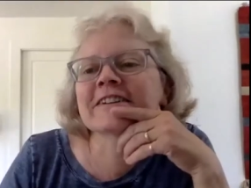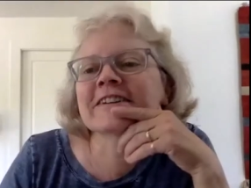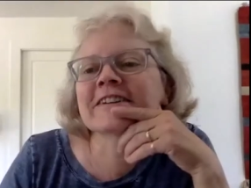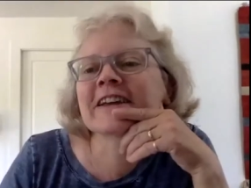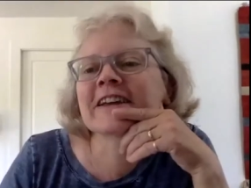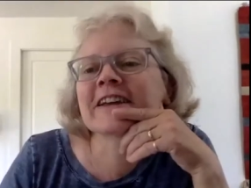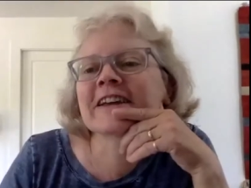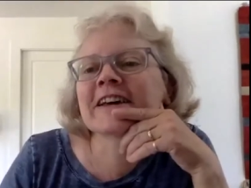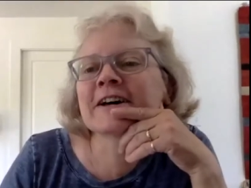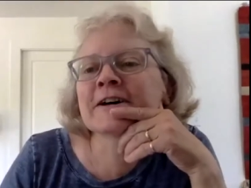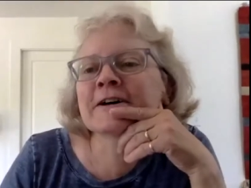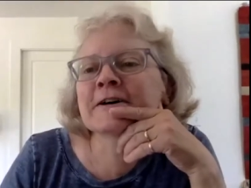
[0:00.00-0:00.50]

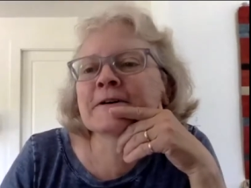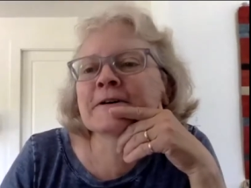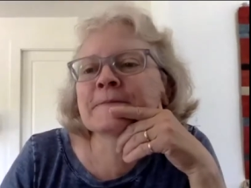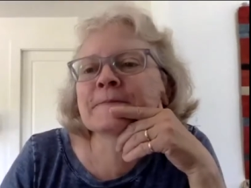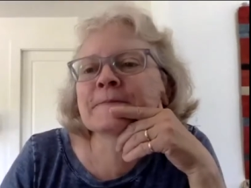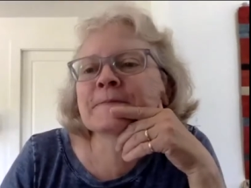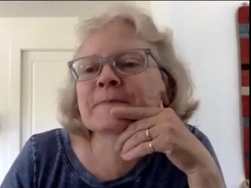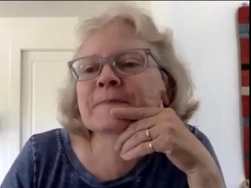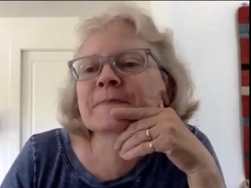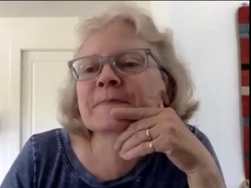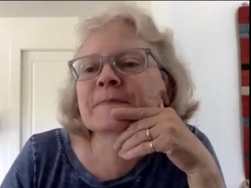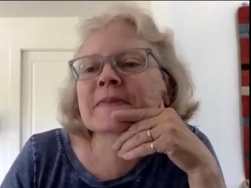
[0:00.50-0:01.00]
Um,
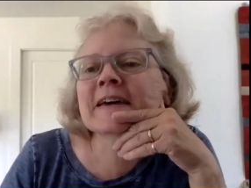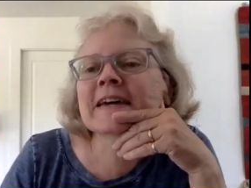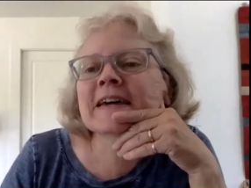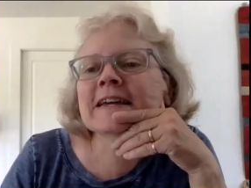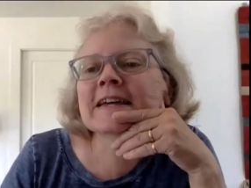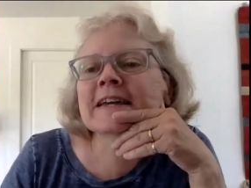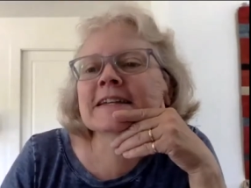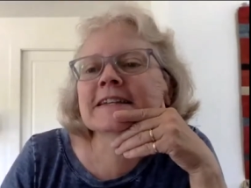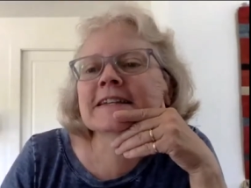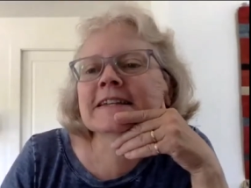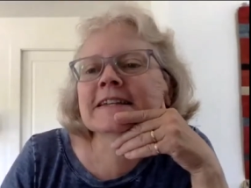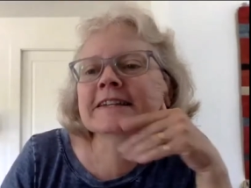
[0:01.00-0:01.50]

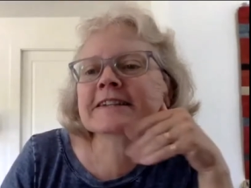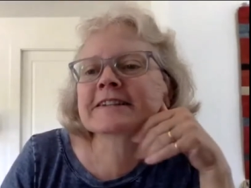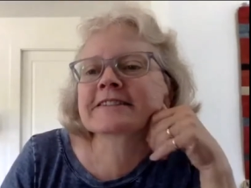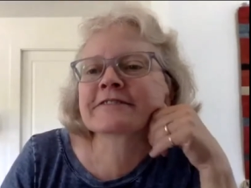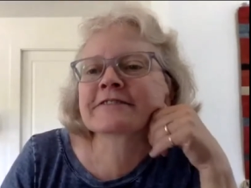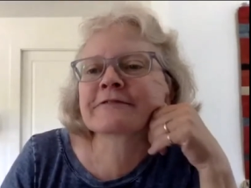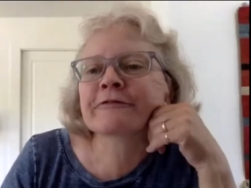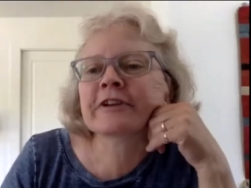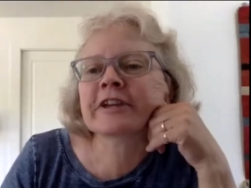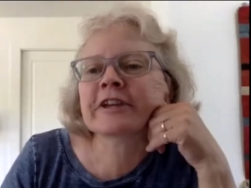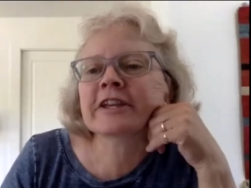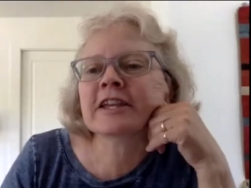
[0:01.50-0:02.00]
and is
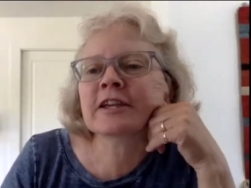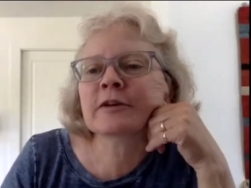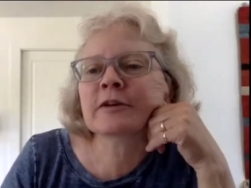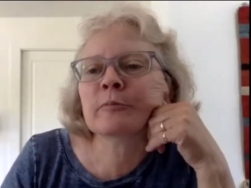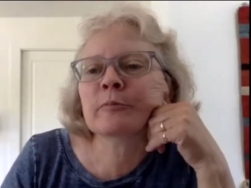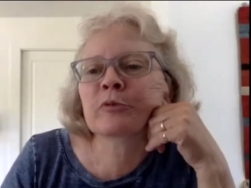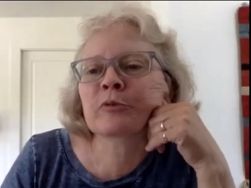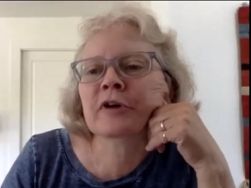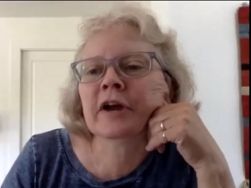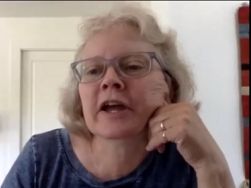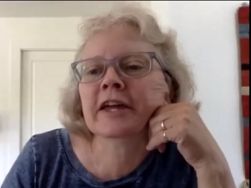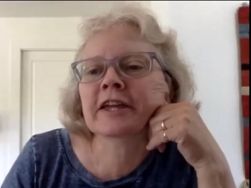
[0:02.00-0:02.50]
feeding
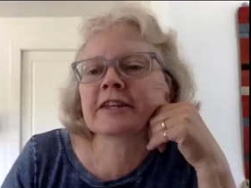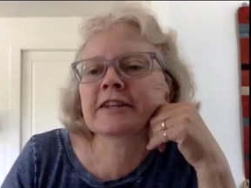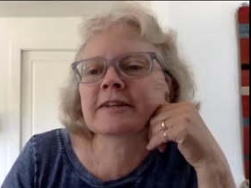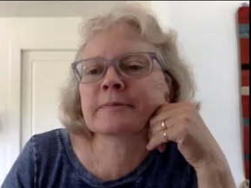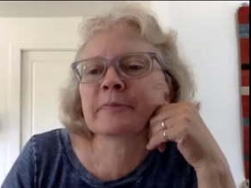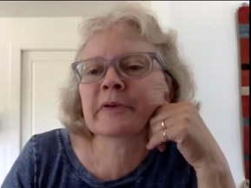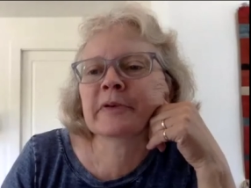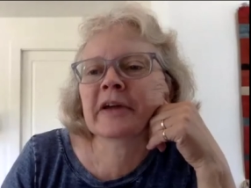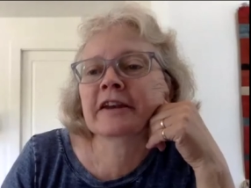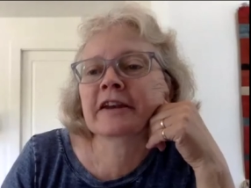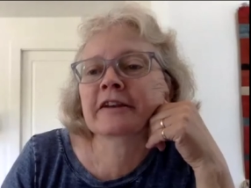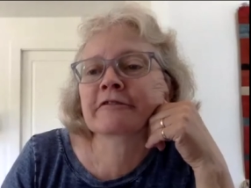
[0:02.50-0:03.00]
bread
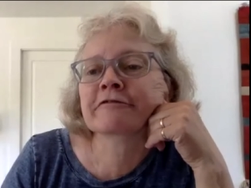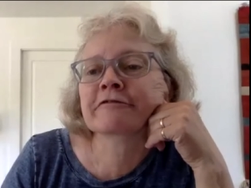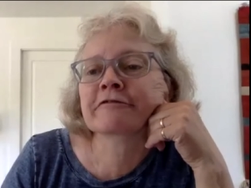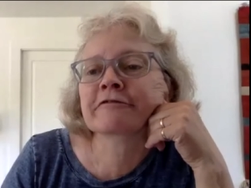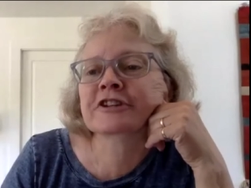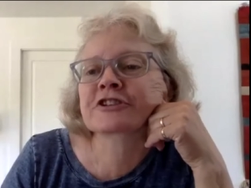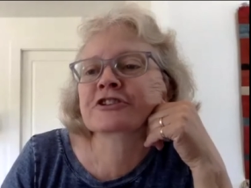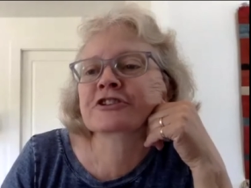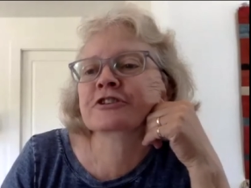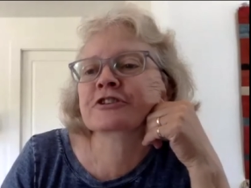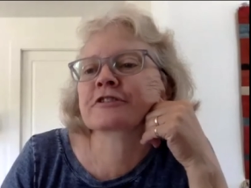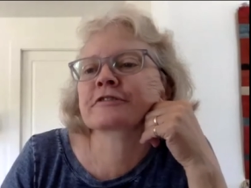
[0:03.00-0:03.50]

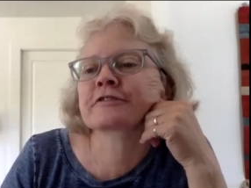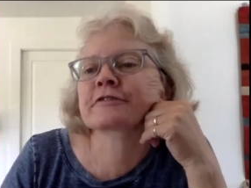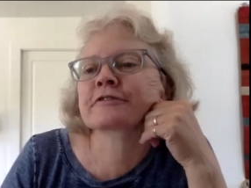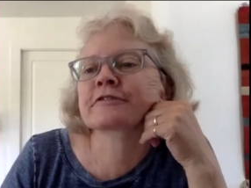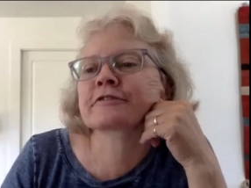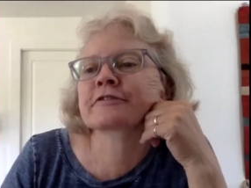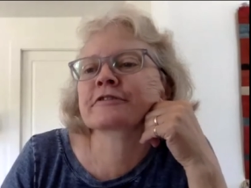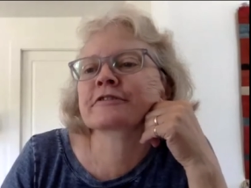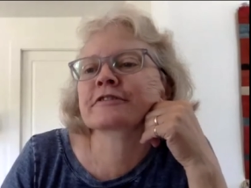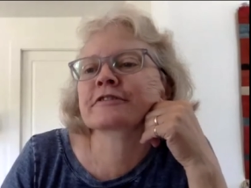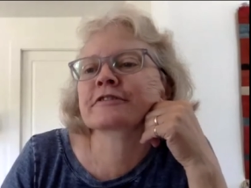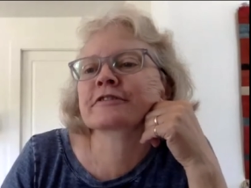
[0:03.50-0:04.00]
beneficial
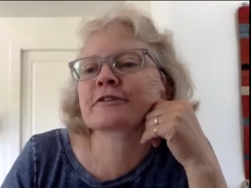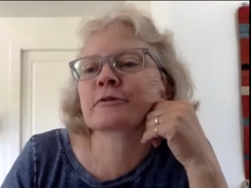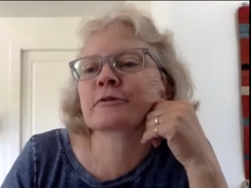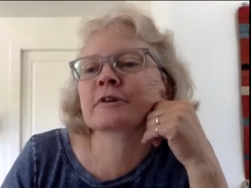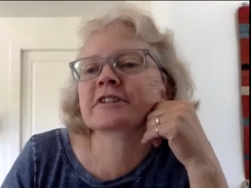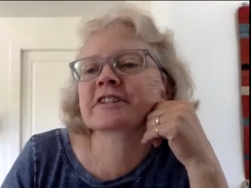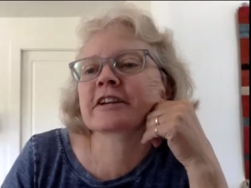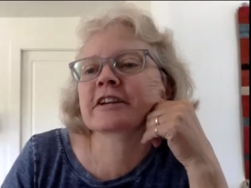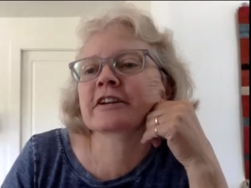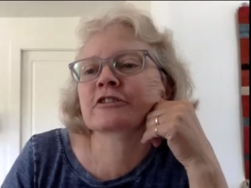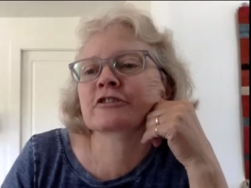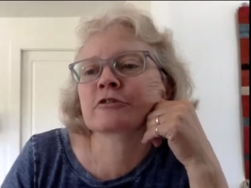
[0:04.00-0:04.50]
or
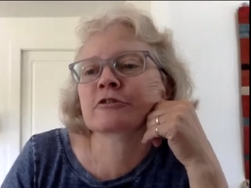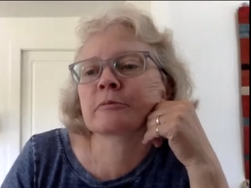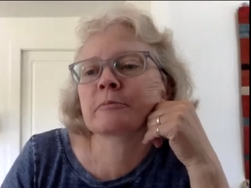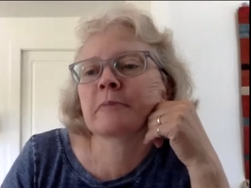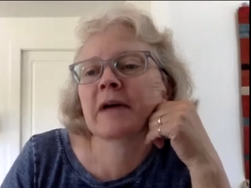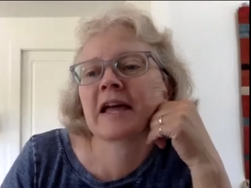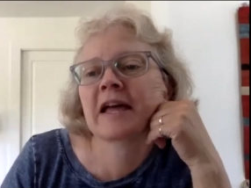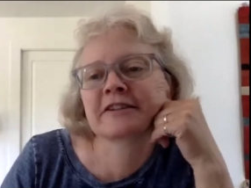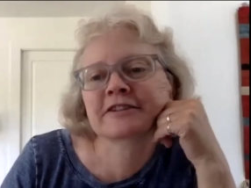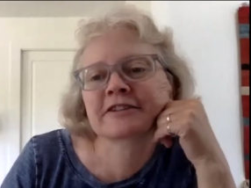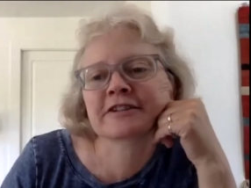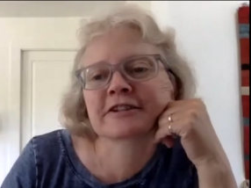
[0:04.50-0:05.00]

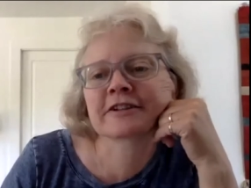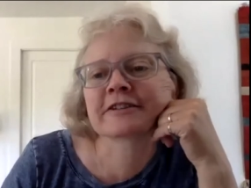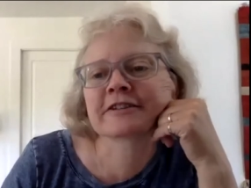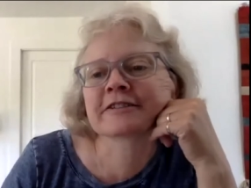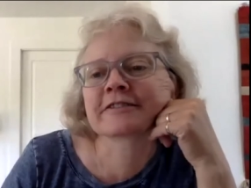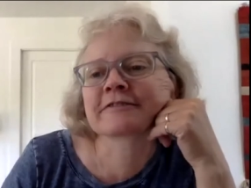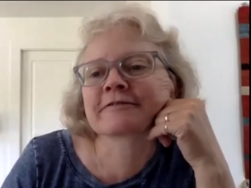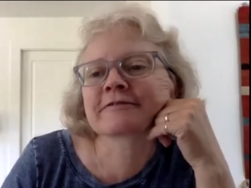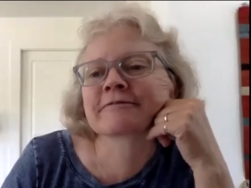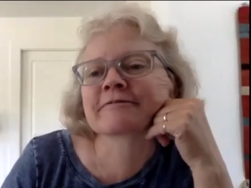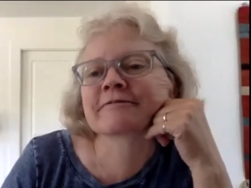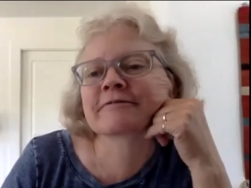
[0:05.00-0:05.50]
detrimental
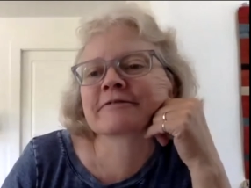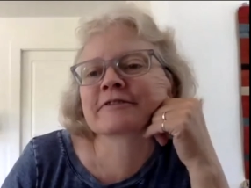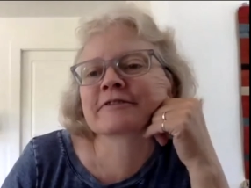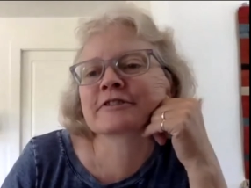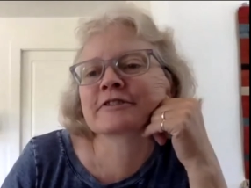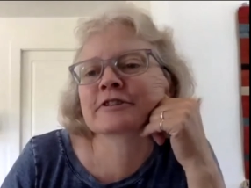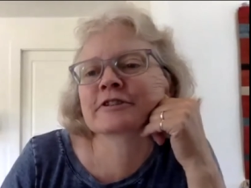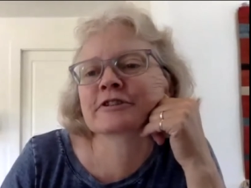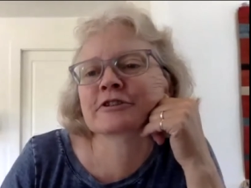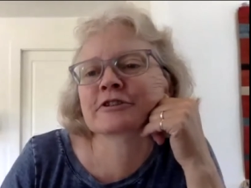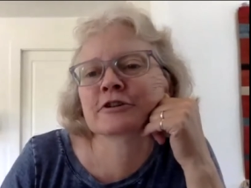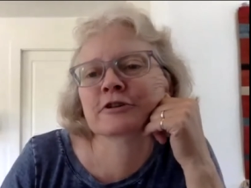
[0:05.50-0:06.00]

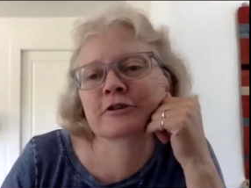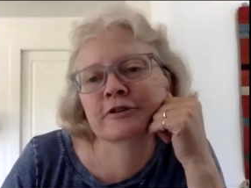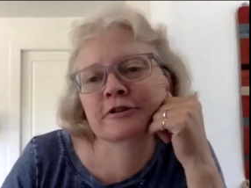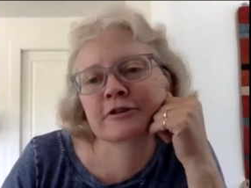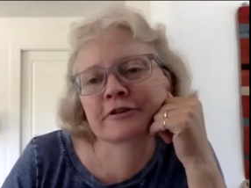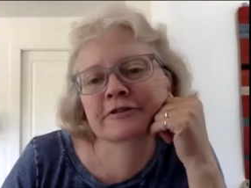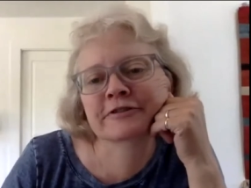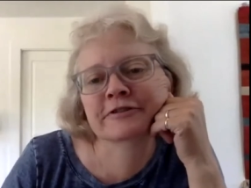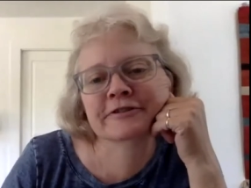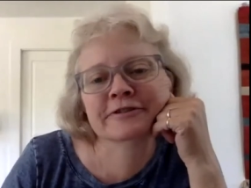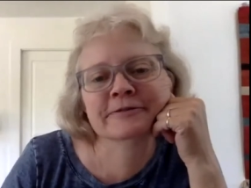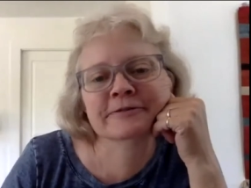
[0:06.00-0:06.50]
to
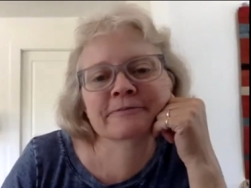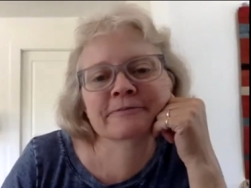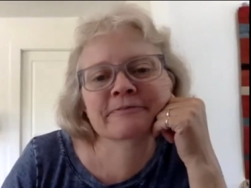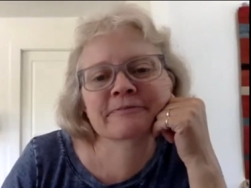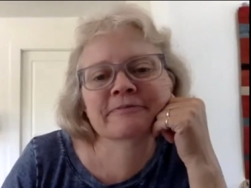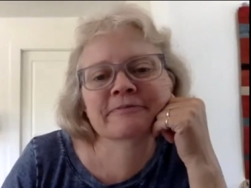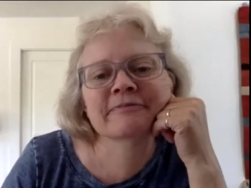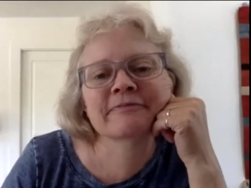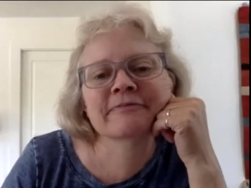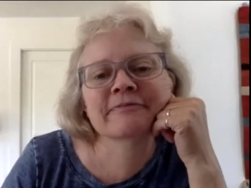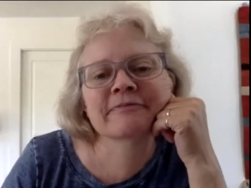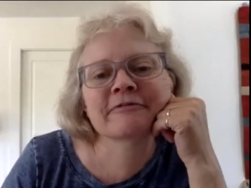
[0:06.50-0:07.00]
turtles?
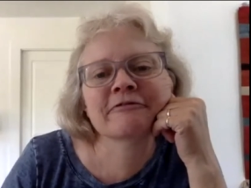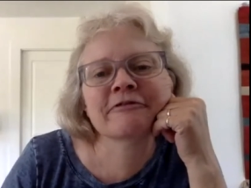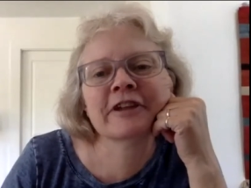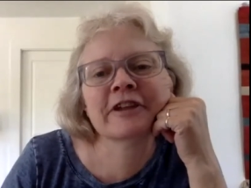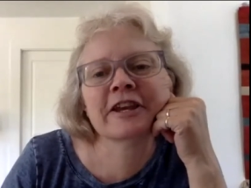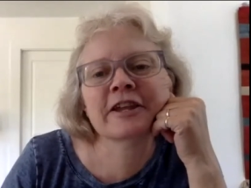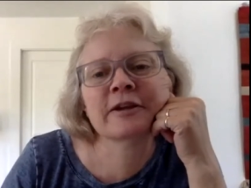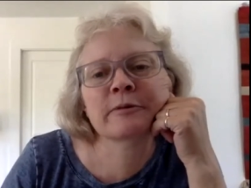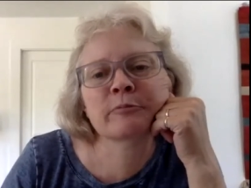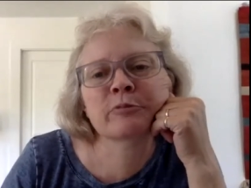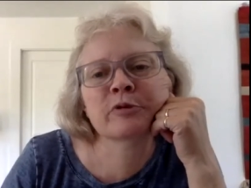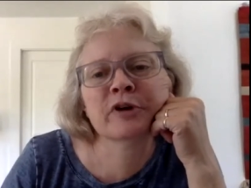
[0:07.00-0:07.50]

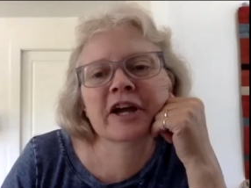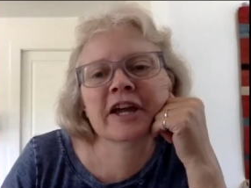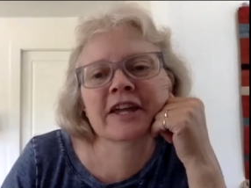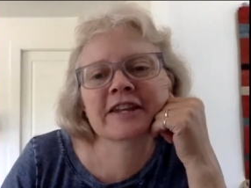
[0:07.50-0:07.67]
Feeding bread.